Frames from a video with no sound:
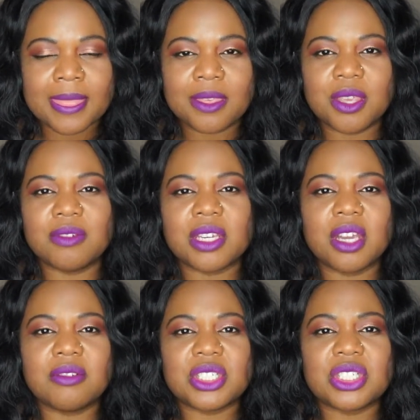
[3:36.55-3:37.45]
you're
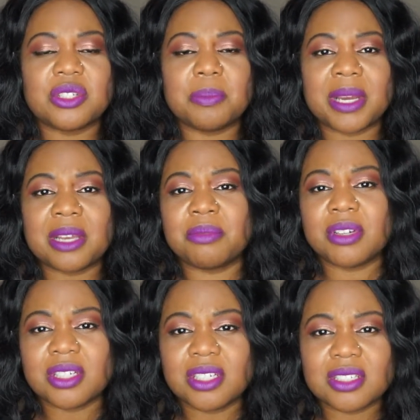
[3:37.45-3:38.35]
encouraged to buy
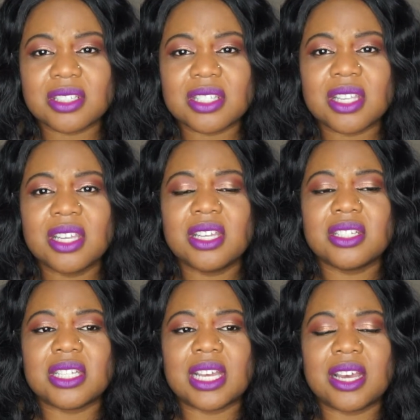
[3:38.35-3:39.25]
products,
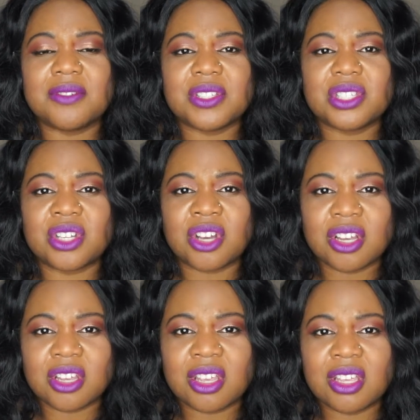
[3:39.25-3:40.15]
to have
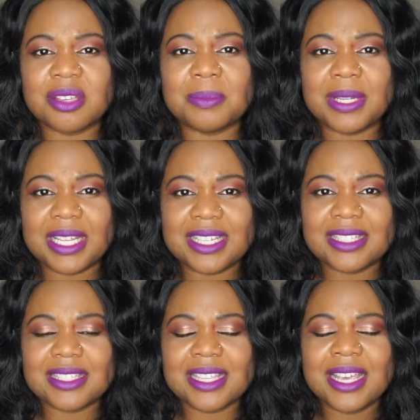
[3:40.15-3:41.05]
stock in
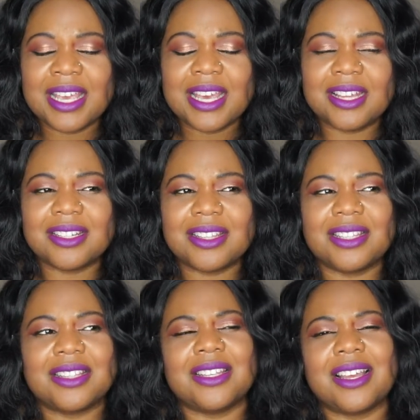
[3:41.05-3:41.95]
place. And I
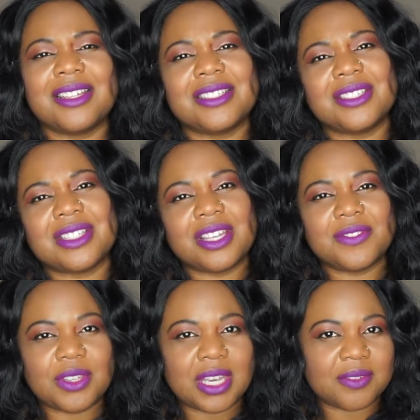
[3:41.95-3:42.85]
think the idea is that if
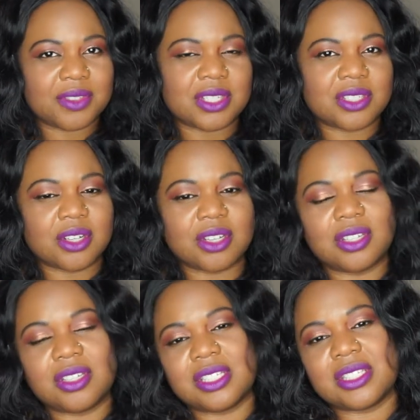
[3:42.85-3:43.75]
you have the stock, you're
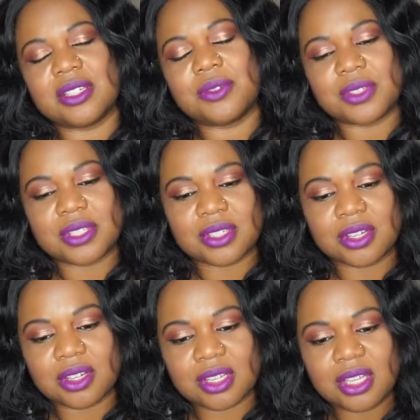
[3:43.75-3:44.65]
going to sell the
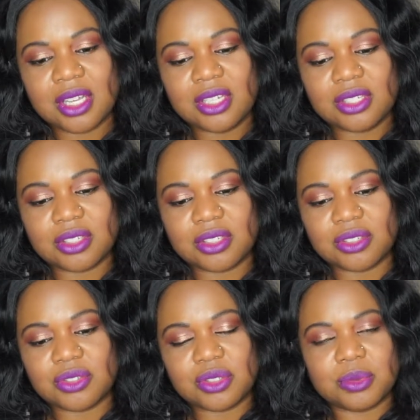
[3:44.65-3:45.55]
stock. You're going
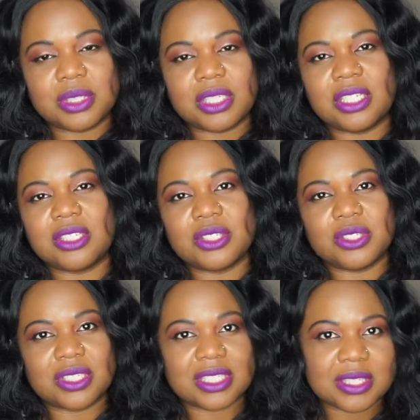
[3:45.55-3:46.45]
to do what you need to do
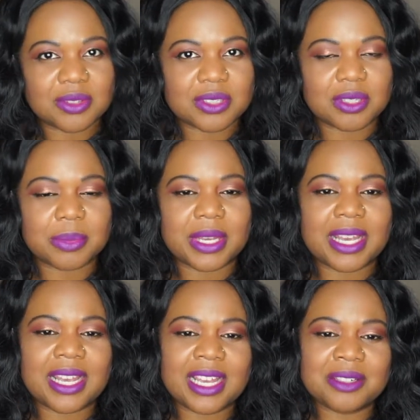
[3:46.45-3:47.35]
to sell the stock. But I
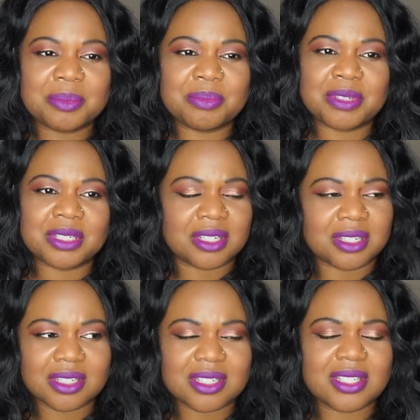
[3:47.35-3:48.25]
had
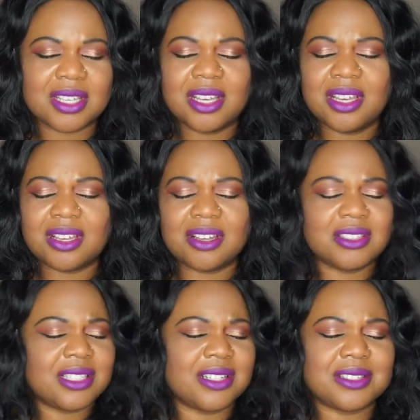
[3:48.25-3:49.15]
products,
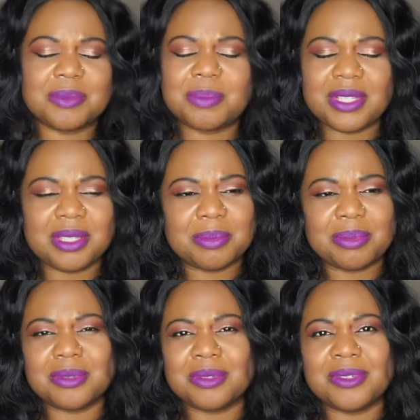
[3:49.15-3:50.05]
contacted
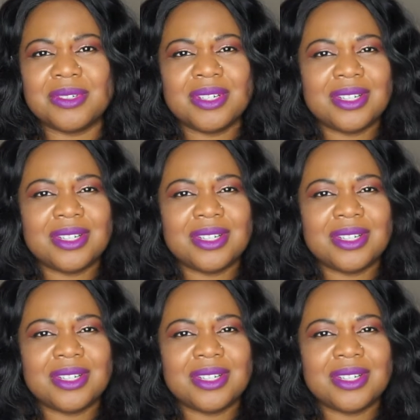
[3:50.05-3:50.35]
people,